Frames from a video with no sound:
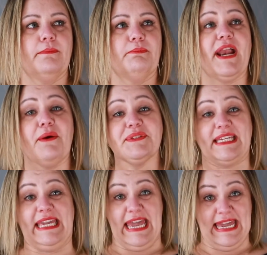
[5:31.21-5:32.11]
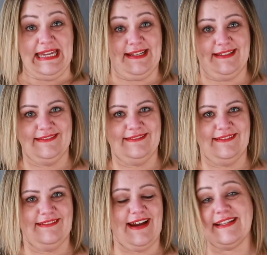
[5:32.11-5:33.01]
But I was a kid.
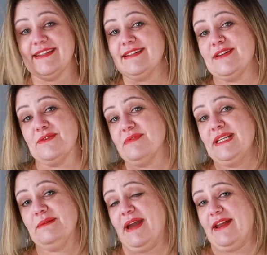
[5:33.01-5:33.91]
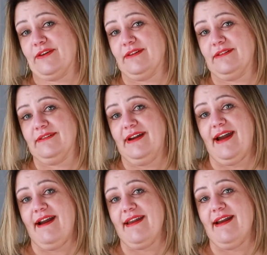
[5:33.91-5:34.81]
I didn't know any better.
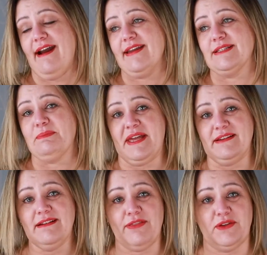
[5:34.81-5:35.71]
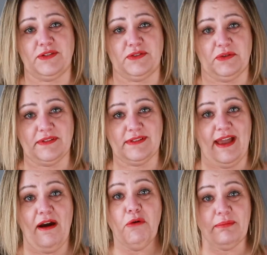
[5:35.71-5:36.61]
I depended on those adults to
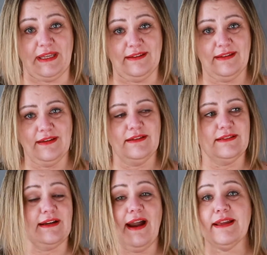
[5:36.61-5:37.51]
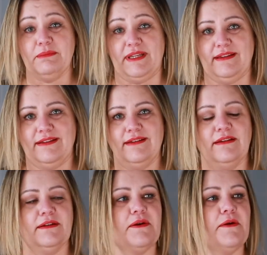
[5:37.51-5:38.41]
help me, to guide me.
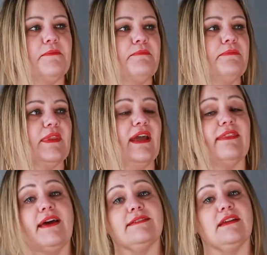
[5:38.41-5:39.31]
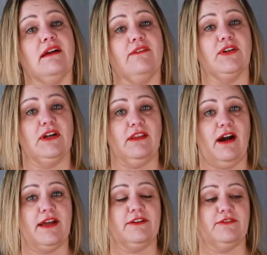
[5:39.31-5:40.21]
And that set off a
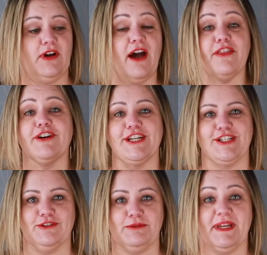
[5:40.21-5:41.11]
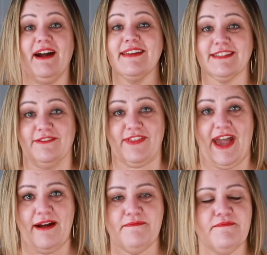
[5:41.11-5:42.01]
lot of other issues because of
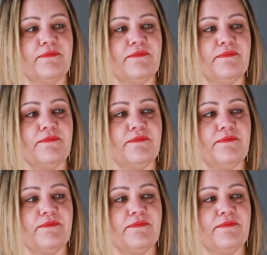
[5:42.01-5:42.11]
that.